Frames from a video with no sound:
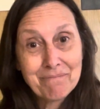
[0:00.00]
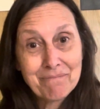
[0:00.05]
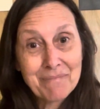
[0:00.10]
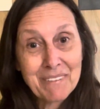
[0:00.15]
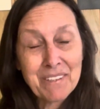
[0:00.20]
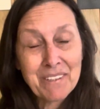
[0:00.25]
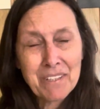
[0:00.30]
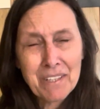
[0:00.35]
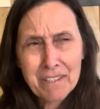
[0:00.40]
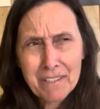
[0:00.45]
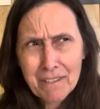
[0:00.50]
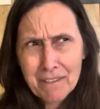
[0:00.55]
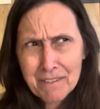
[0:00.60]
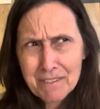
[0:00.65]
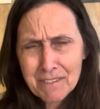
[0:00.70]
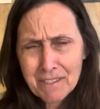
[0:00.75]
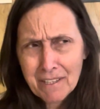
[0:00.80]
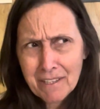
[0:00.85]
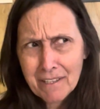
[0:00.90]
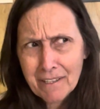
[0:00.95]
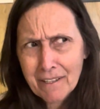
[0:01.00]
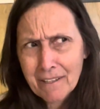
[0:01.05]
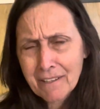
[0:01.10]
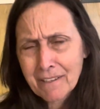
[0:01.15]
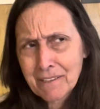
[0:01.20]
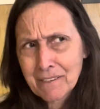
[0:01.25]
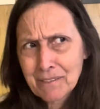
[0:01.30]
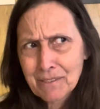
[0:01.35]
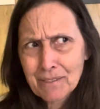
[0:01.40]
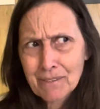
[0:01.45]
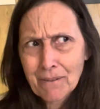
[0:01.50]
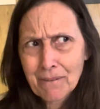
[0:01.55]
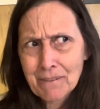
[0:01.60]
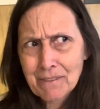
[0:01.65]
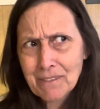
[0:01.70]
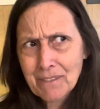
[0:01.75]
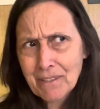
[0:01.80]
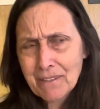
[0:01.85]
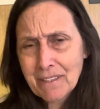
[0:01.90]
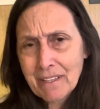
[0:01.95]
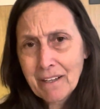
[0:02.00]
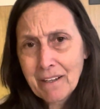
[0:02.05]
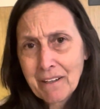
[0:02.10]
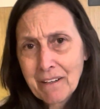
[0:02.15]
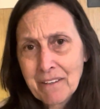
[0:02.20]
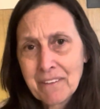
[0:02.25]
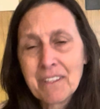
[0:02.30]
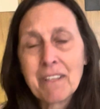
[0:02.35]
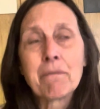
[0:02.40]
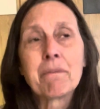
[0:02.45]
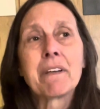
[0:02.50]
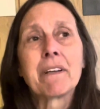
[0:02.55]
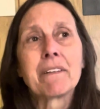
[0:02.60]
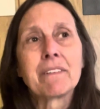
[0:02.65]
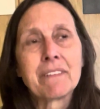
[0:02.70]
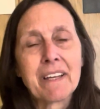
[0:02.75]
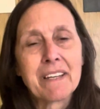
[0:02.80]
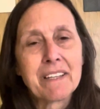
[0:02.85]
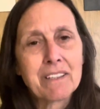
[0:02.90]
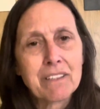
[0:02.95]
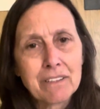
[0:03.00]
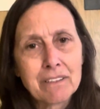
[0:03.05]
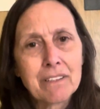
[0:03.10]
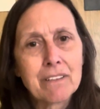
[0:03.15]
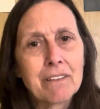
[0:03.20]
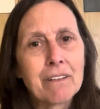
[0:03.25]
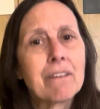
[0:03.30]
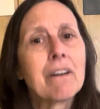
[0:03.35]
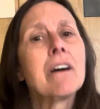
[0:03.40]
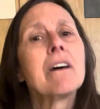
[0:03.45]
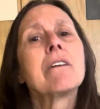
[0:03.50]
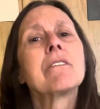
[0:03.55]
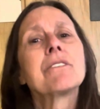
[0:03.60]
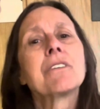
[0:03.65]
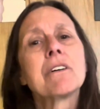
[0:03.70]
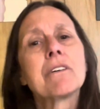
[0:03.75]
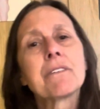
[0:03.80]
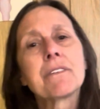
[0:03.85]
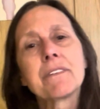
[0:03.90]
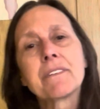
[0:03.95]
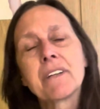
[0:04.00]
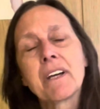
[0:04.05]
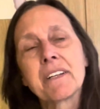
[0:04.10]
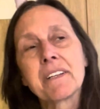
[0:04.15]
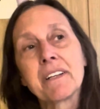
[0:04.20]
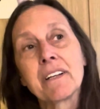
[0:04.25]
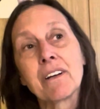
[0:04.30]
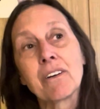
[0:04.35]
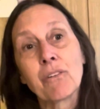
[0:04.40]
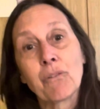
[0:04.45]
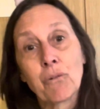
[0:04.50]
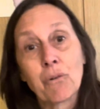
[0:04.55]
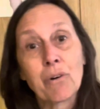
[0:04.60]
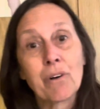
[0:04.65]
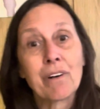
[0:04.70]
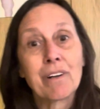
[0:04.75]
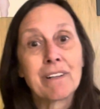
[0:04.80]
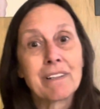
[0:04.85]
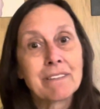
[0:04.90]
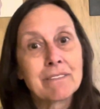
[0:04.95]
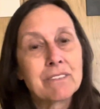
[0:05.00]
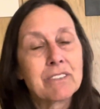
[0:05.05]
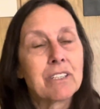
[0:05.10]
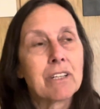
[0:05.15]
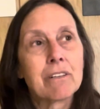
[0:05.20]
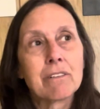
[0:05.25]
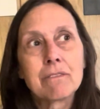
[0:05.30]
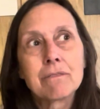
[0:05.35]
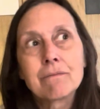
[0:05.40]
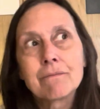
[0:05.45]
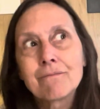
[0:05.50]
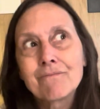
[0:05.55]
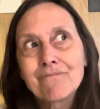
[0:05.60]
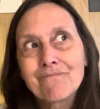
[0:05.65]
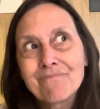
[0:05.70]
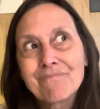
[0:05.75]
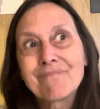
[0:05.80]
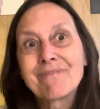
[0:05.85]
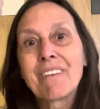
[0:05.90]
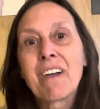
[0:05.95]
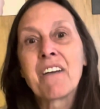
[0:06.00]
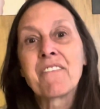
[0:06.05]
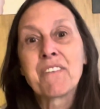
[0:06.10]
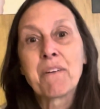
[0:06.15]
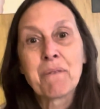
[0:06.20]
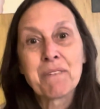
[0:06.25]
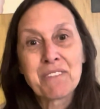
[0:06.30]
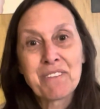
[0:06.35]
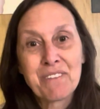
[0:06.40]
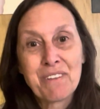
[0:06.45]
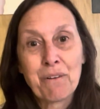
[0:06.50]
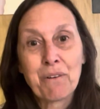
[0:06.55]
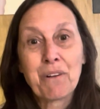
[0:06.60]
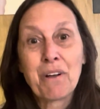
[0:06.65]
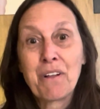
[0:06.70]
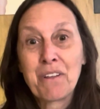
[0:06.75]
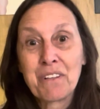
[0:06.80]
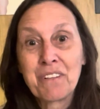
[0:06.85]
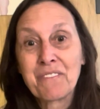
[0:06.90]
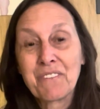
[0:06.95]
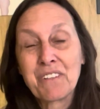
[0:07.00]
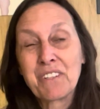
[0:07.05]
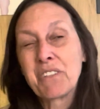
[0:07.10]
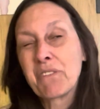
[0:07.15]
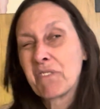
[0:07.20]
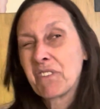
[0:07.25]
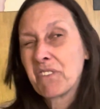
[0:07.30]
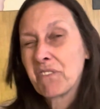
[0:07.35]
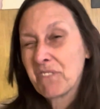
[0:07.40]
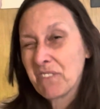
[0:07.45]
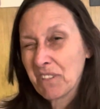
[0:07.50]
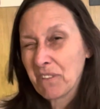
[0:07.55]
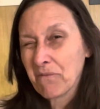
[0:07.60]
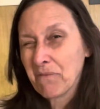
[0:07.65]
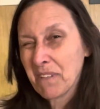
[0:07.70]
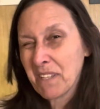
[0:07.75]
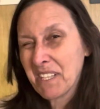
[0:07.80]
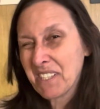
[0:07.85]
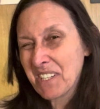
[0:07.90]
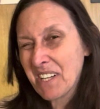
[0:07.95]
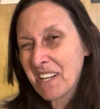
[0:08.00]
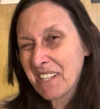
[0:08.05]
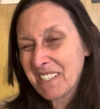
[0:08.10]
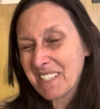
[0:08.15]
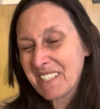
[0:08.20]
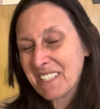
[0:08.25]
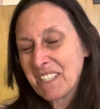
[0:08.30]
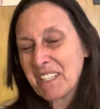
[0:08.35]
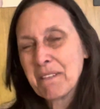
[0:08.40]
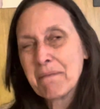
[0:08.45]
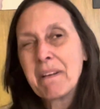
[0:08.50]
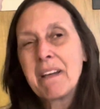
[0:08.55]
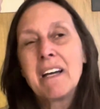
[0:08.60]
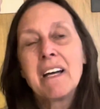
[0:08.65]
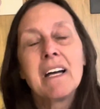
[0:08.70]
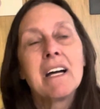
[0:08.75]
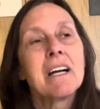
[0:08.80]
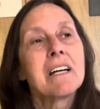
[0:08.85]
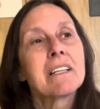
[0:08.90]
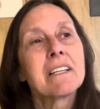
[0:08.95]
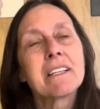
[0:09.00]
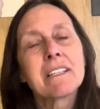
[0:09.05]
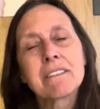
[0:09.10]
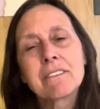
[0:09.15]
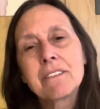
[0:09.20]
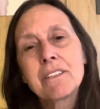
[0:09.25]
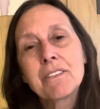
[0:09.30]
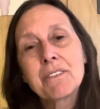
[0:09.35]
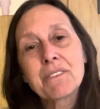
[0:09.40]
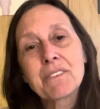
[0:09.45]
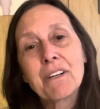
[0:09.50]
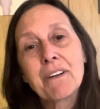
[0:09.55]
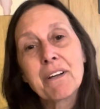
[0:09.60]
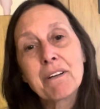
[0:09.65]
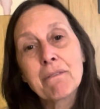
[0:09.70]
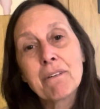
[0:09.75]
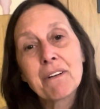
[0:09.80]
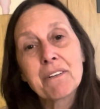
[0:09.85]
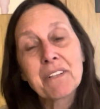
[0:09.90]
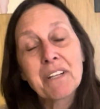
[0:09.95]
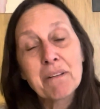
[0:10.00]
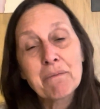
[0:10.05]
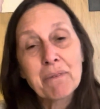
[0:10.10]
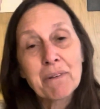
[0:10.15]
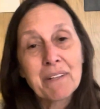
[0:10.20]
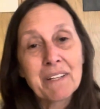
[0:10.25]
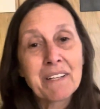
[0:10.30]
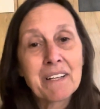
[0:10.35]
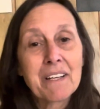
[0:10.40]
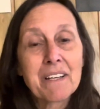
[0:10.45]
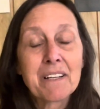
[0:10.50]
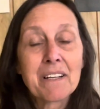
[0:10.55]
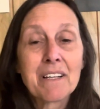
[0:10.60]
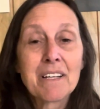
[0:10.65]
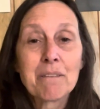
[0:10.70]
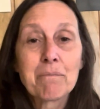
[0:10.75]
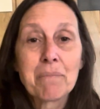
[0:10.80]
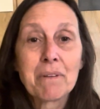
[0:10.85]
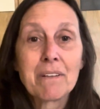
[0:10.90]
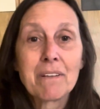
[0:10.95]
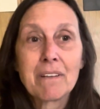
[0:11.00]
And then they'd say, so-and-so there? And then we would like, oh, no, they're not here. Or, if it was they're calling for you and you didn't want to talk to them, like, no, sorry, wrong number, and hang up.